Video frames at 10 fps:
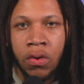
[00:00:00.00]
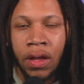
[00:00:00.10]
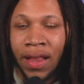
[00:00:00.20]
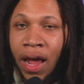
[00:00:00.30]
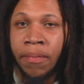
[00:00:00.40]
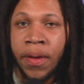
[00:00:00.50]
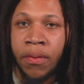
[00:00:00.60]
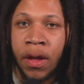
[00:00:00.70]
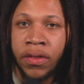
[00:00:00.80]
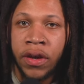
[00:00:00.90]
lot of
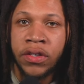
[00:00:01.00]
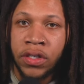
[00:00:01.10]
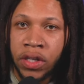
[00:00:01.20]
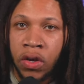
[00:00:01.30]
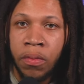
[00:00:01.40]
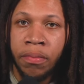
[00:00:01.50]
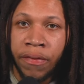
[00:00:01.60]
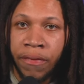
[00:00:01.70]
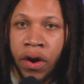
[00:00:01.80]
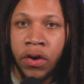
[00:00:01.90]
people out there still
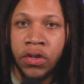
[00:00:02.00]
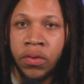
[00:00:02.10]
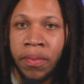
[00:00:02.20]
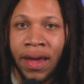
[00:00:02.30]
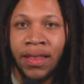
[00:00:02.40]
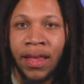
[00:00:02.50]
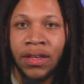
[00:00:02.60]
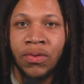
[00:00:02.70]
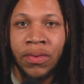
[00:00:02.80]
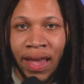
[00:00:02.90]
prefer to pay
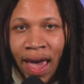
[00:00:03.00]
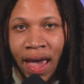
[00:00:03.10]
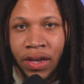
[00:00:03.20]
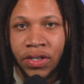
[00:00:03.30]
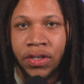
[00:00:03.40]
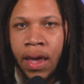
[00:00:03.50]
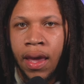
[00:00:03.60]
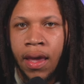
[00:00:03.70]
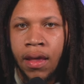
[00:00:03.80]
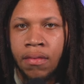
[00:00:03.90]
things with cash,
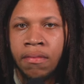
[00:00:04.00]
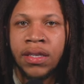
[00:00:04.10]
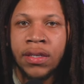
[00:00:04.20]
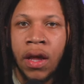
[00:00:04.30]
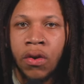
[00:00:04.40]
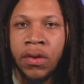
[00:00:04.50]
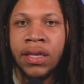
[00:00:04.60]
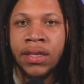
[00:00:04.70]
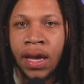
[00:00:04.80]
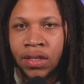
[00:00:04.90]
and missing out on
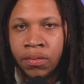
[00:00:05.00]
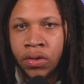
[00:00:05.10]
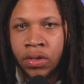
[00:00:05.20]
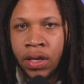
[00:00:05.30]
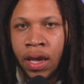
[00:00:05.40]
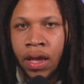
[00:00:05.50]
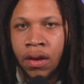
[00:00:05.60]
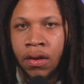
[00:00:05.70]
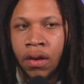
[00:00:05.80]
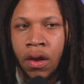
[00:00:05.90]
these customers
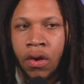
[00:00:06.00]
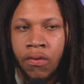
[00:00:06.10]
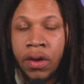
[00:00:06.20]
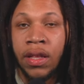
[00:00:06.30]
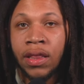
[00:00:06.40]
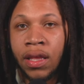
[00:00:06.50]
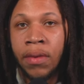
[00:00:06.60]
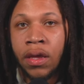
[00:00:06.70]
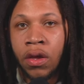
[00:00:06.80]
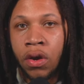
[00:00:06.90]
can really
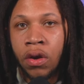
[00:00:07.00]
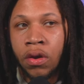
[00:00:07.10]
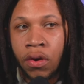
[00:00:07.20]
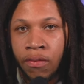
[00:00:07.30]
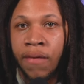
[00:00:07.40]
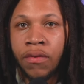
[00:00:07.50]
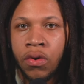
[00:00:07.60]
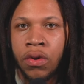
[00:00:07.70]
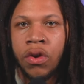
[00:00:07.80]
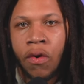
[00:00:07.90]
limit your
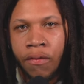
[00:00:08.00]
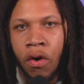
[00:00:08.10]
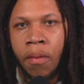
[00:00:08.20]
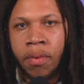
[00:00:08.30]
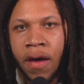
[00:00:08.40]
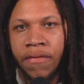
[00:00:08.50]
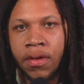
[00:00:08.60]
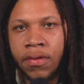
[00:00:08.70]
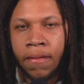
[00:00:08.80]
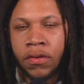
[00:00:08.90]
revenue and your overall profit.